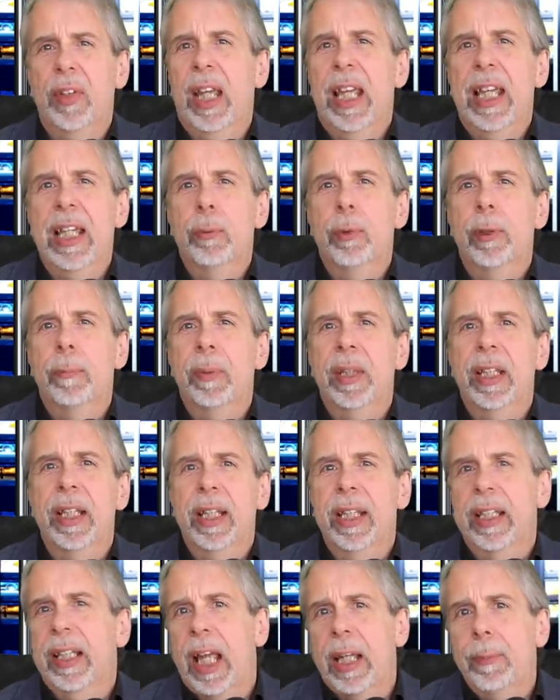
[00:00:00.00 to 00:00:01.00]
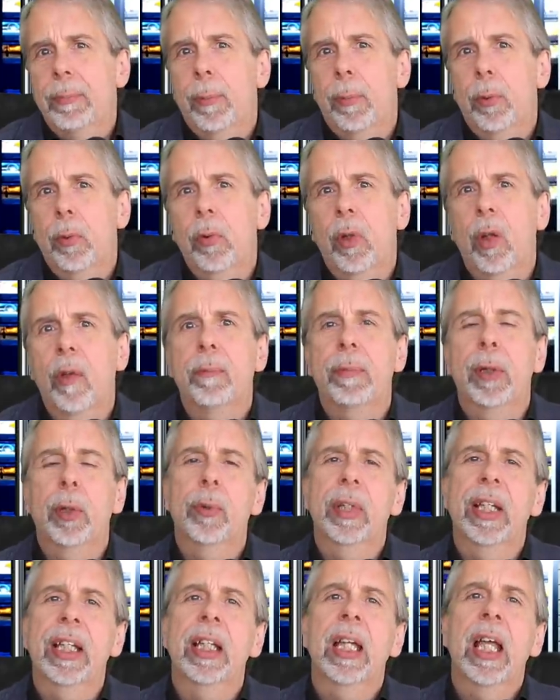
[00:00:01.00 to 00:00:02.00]
that he would be incapable of
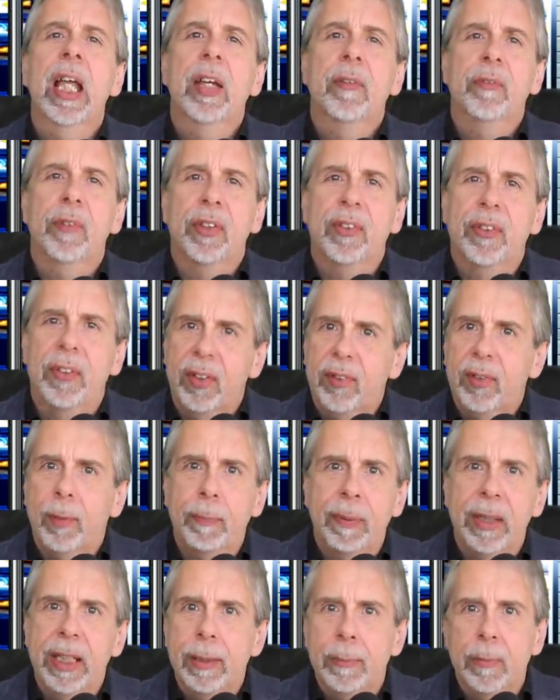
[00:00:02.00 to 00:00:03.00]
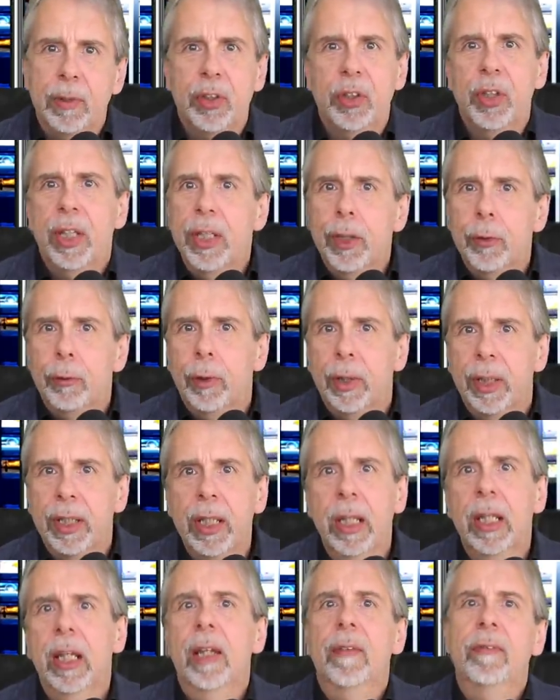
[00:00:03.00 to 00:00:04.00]
building the disciplined
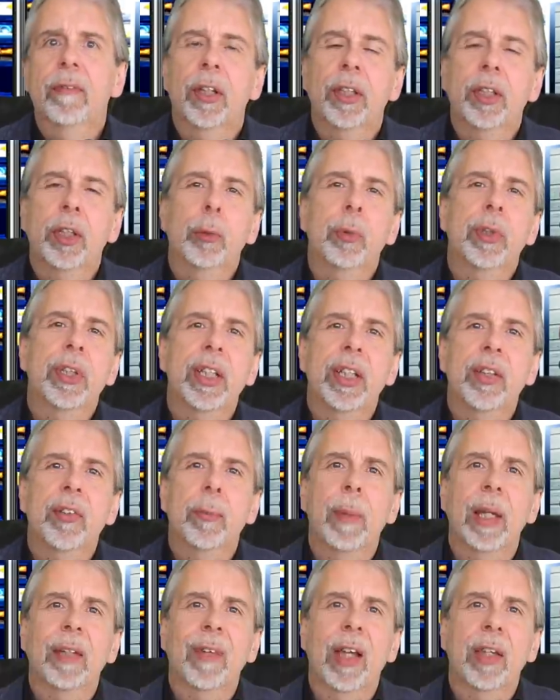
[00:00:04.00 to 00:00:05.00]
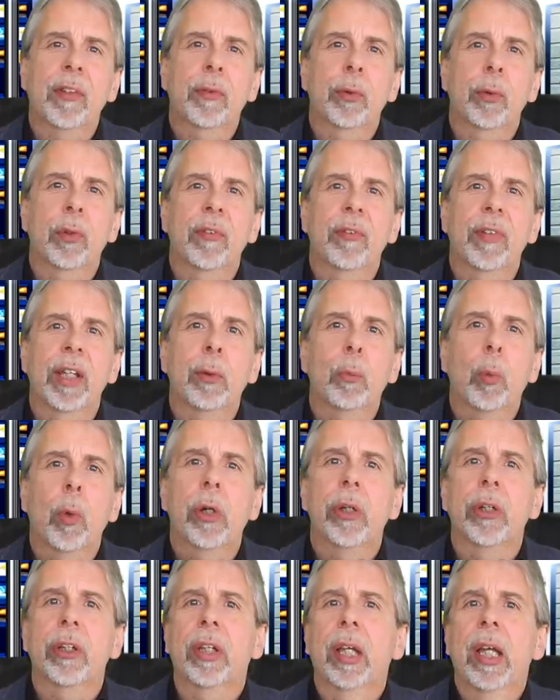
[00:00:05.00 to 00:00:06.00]
machinery that you would need to make that sort of thing
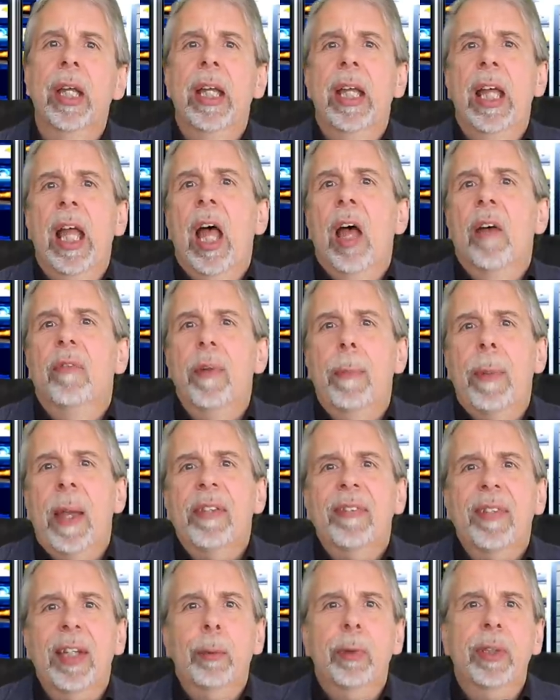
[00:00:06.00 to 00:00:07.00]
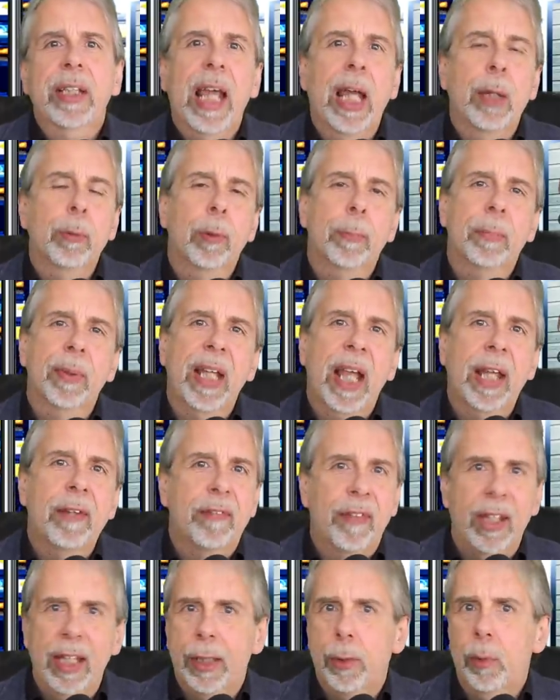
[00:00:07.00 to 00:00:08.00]
work. The best he would get would be a
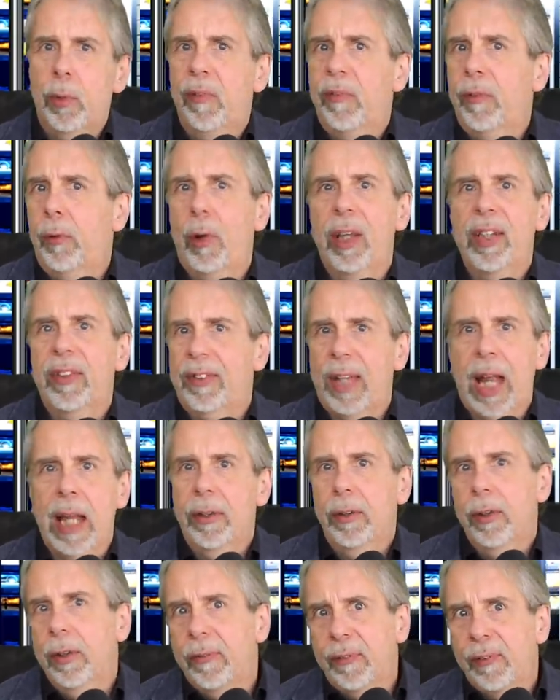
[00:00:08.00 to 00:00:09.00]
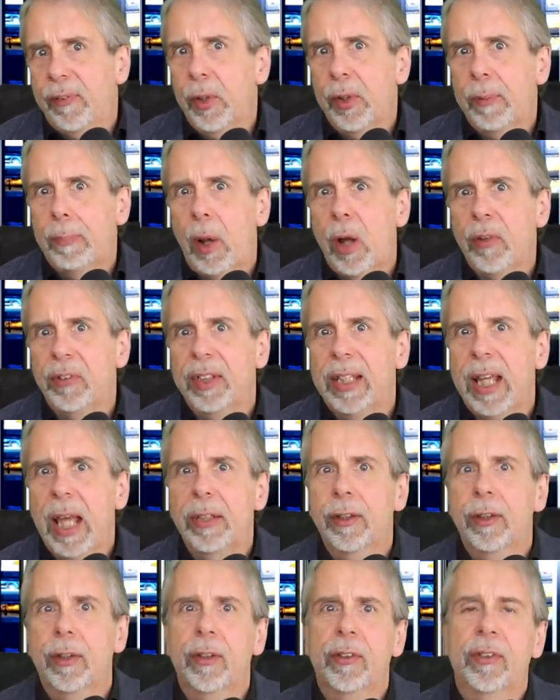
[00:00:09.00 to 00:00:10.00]
vehicle for a standard third party
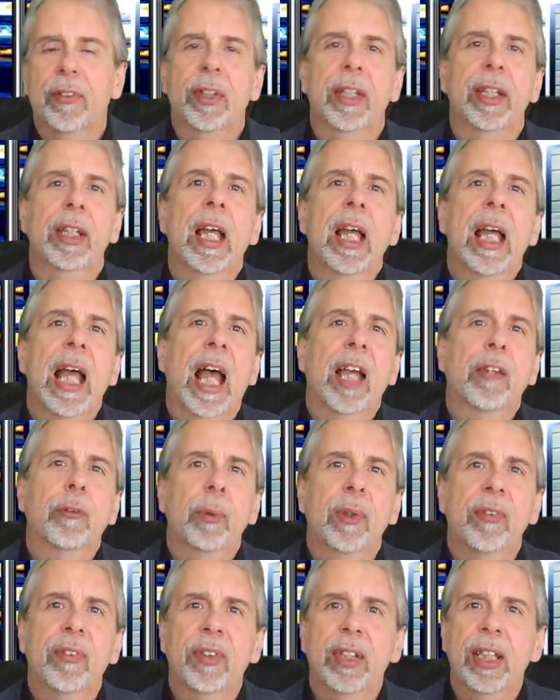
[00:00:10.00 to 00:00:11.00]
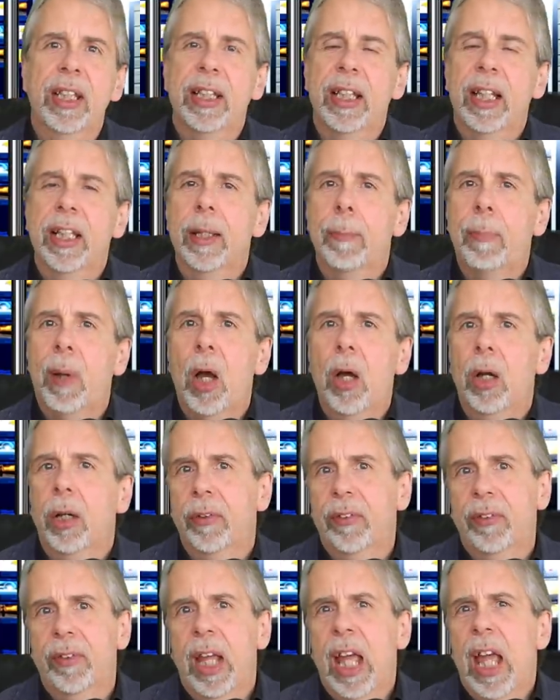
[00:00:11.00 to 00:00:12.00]
candidacy, as we've seen in the
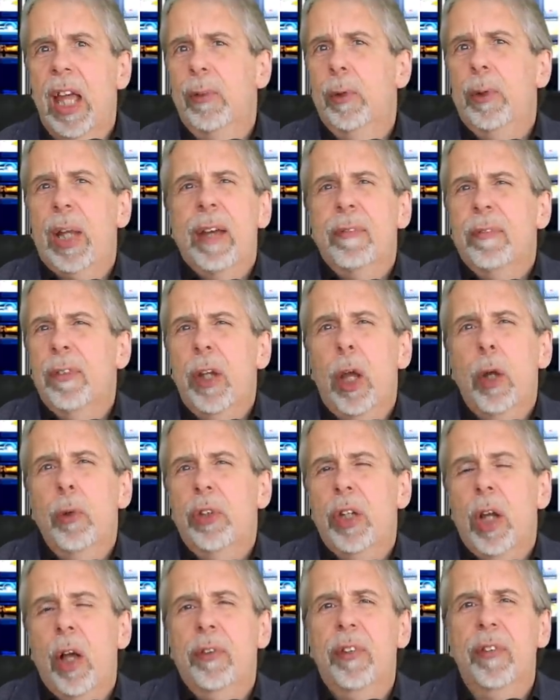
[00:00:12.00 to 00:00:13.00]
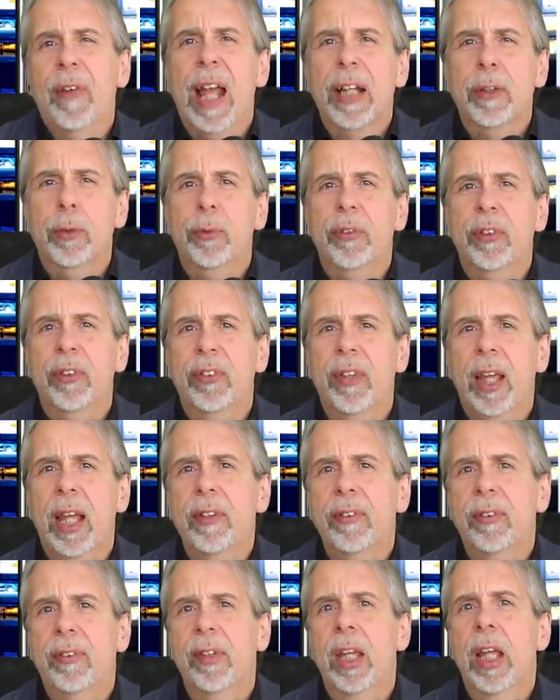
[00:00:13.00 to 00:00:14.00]
past. It would have no chance of actual
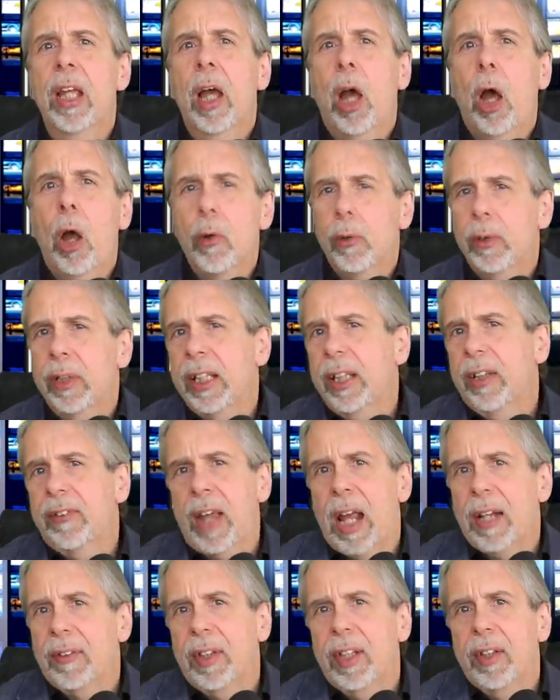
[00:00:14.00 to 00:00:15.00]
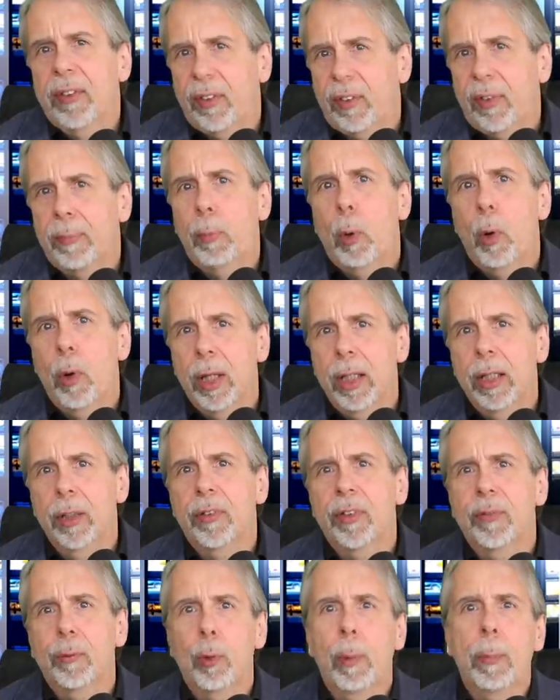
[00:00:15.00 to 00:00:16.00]
success, only as acting as a spoiler
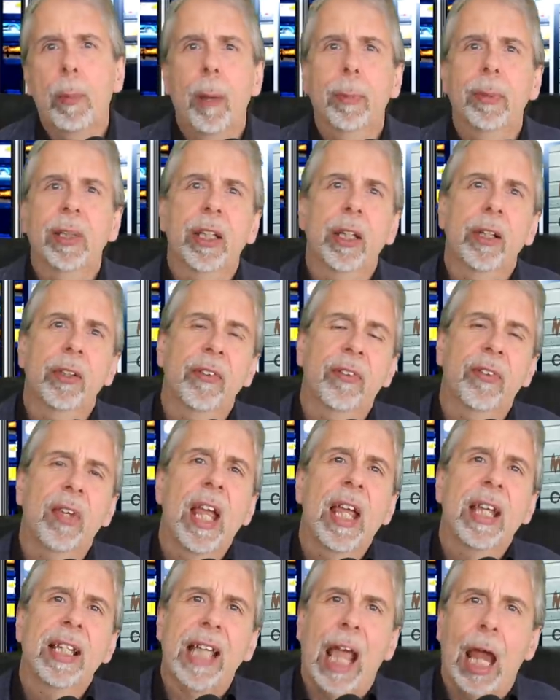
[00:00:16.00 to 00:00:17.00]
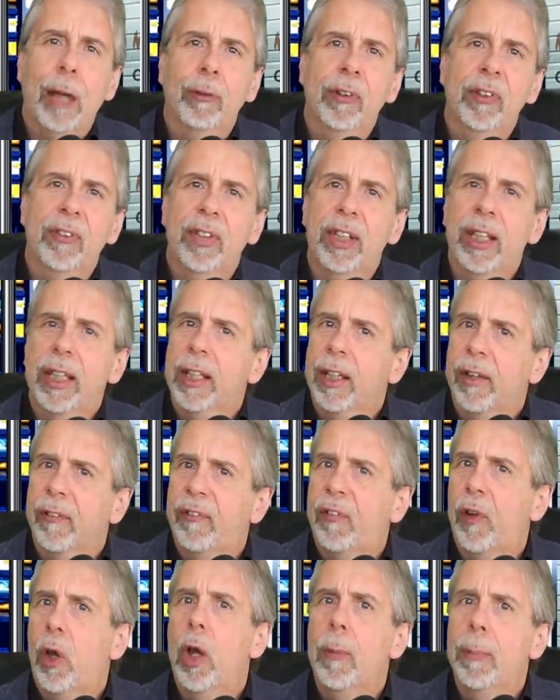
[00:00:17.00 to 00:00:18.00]
to the Republicans, guaranteeing a
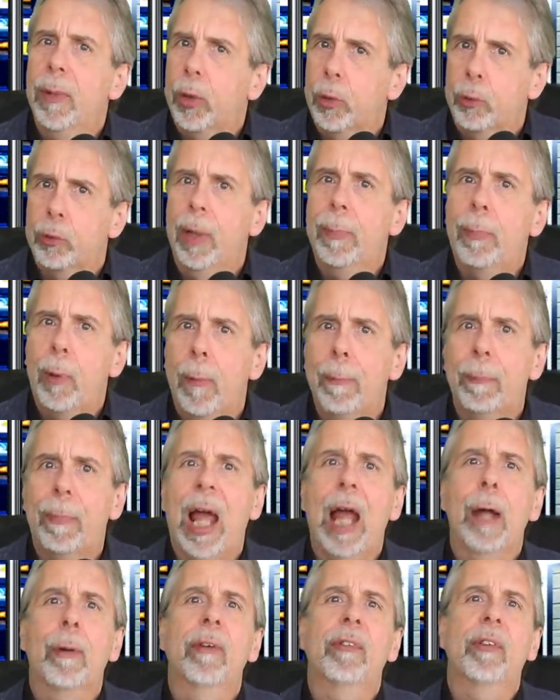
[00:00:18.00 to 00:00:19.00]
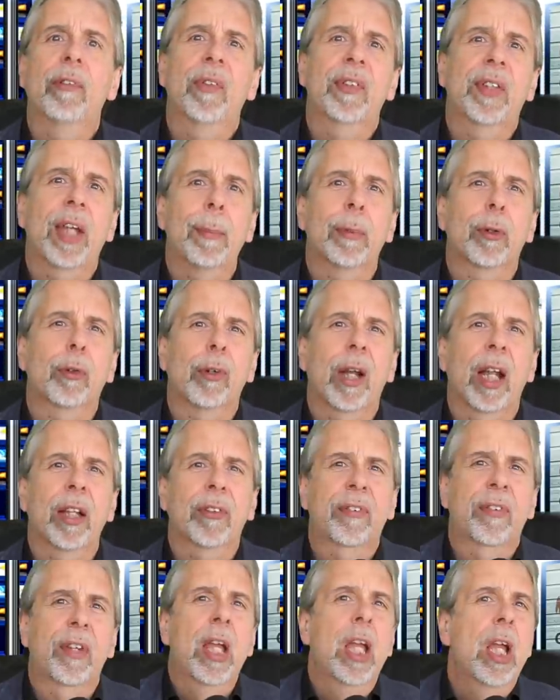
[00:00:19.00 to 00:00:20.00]
firmer grip on power for the
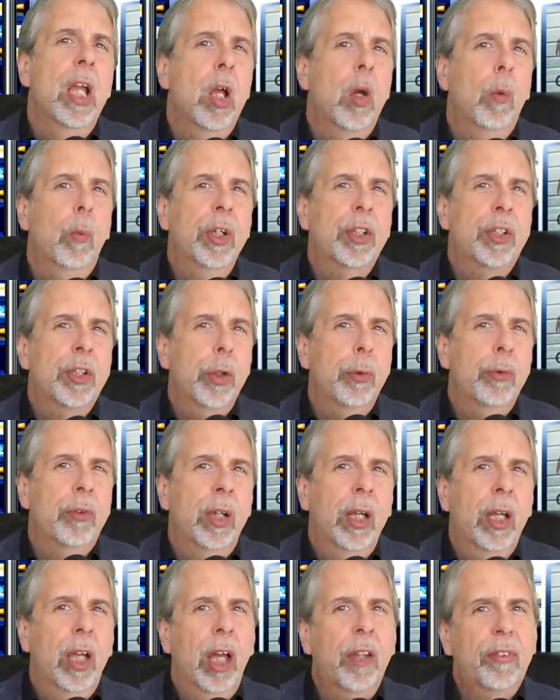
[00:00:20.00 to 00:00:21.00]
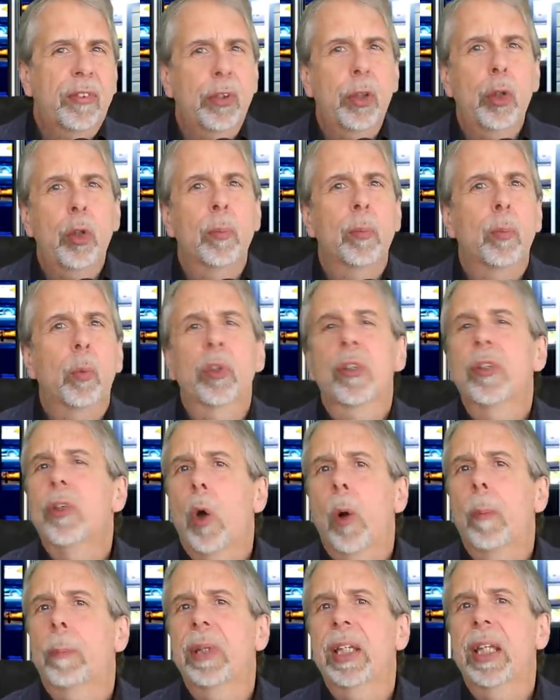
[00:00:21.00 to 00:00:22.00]
Democrats, which you'd assume would
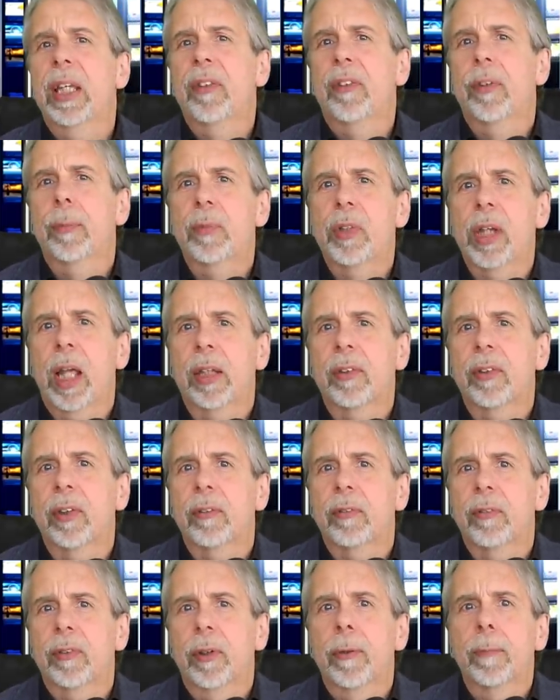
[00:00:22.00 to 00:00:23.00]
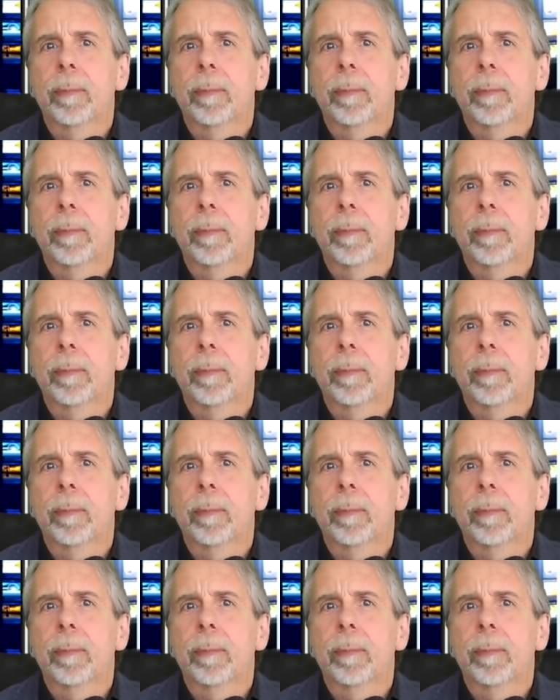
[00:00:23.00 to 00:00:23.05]
not be his objective.